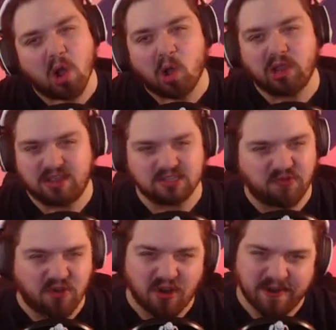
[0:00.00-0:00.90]
Ollie's
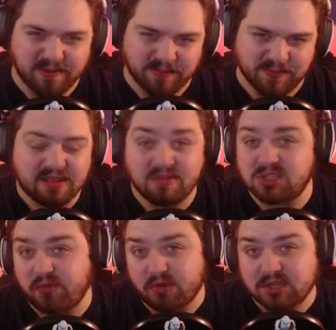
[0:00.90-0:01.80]
Farm. If this
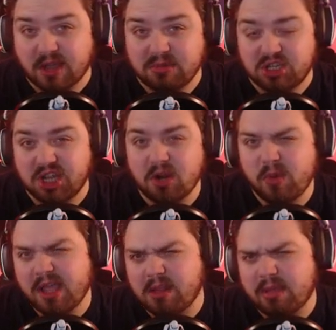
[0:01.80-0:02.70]
is your first time to the channel,
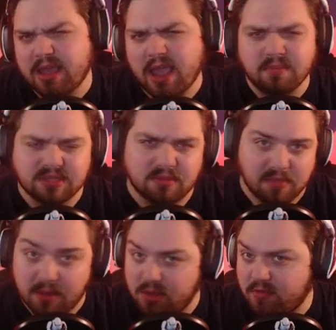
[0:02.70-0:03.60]
we like to play games that
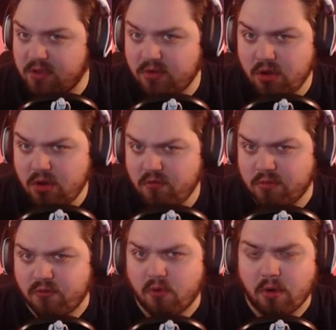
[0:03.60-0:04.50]
maybe you've never heard of
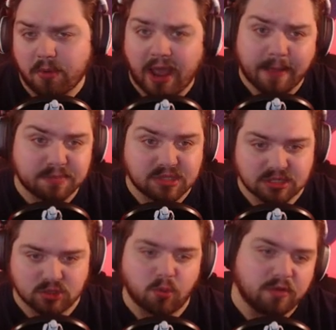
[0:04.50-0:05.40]
before. Perhaps
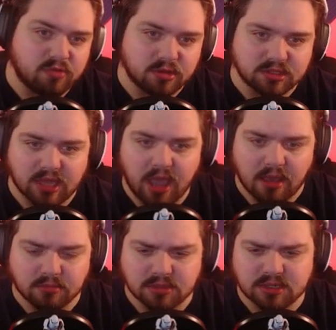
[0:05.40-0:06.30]
this is one of those
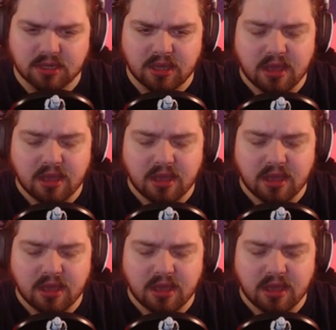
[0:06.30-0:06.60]
games.